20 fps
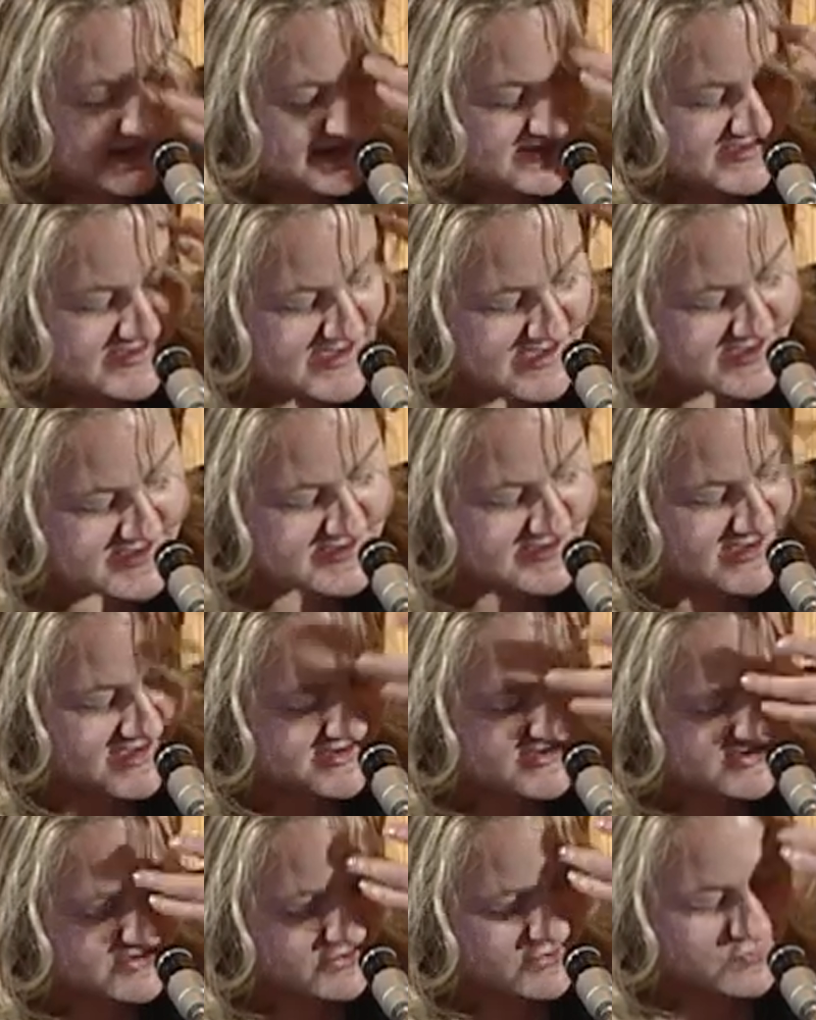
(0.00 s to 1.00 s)
Today's
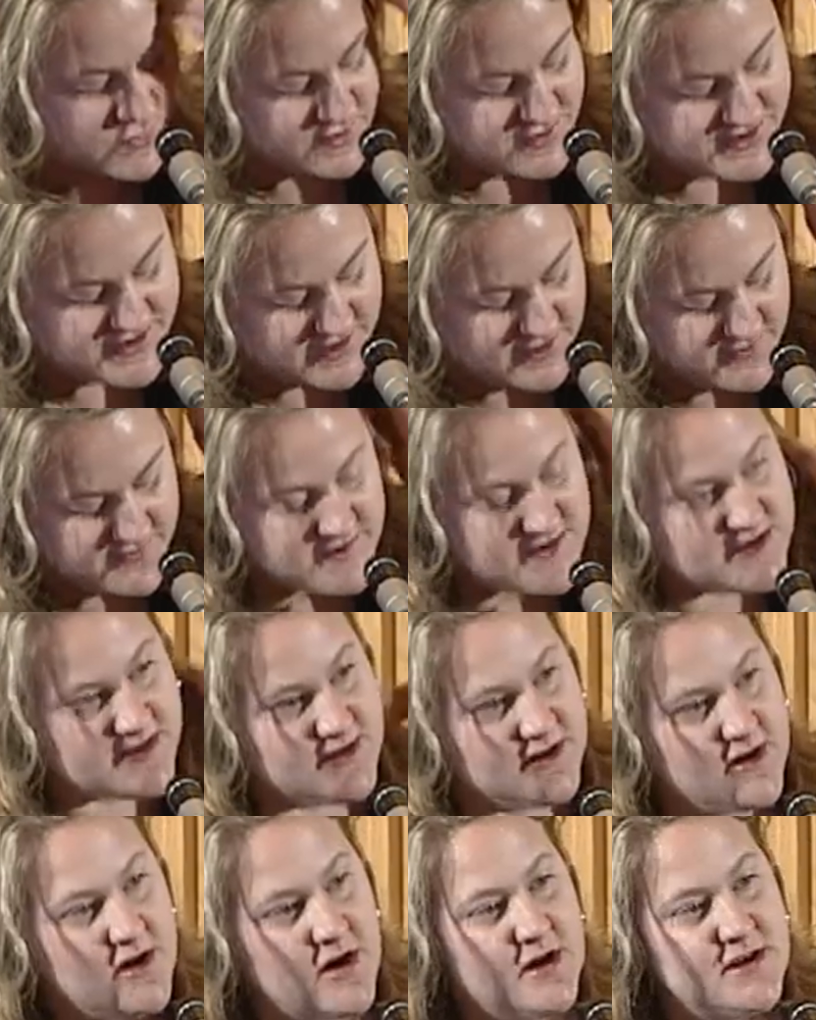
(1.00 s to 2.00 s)
lecture will delve into
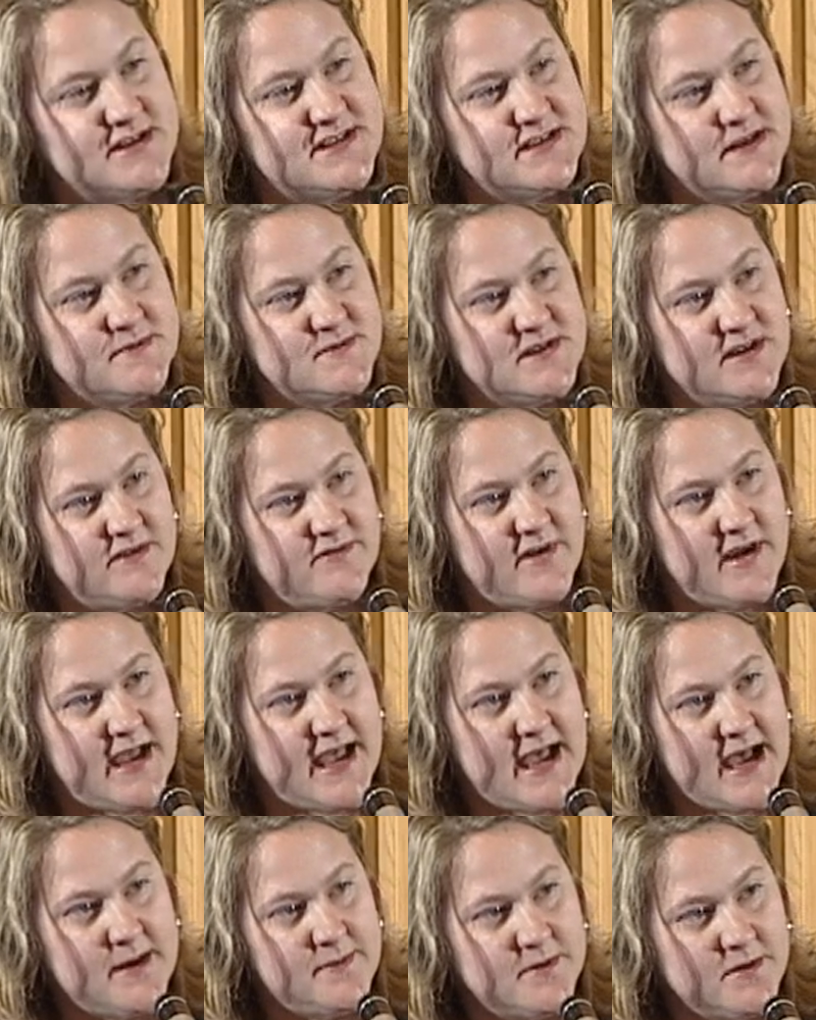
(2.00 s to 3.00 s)
the concept of a
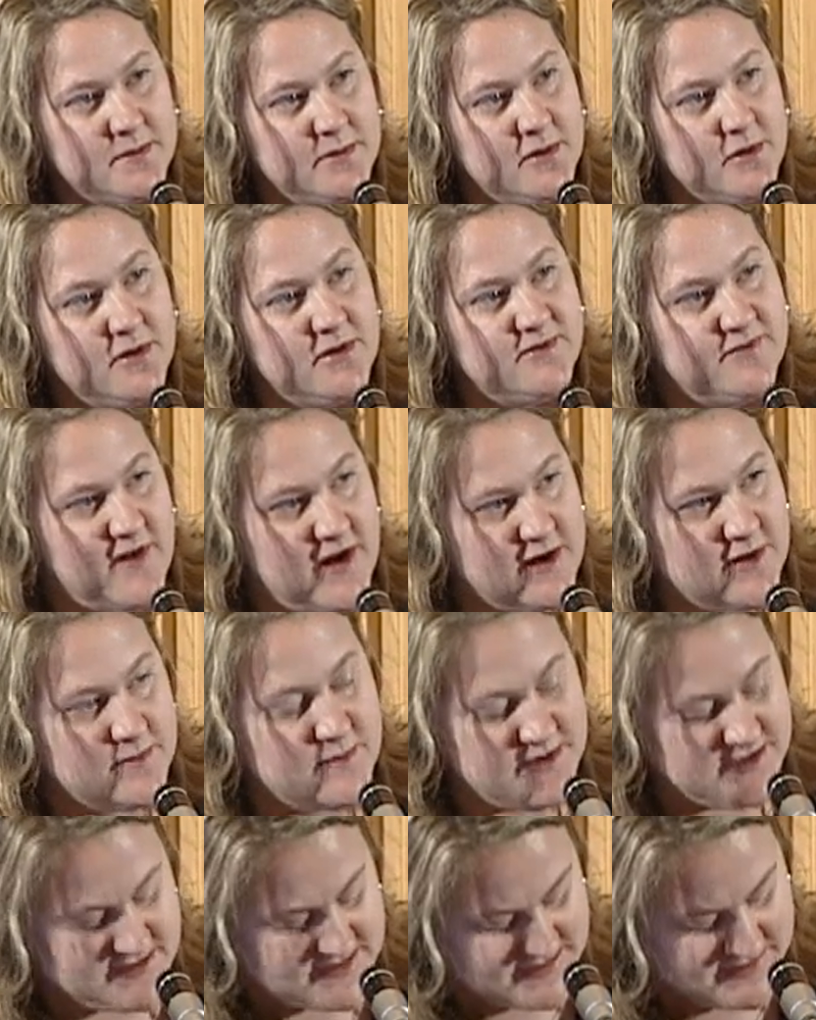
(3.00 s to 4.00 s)
habitable
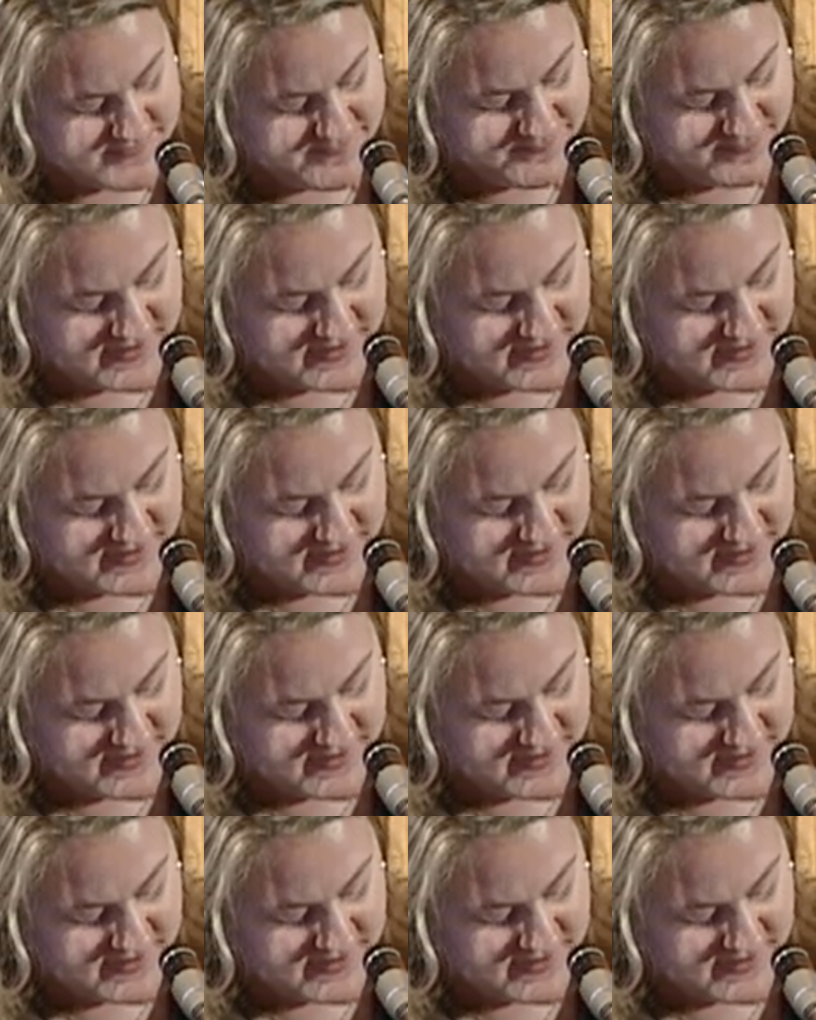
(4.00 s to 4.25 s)
environment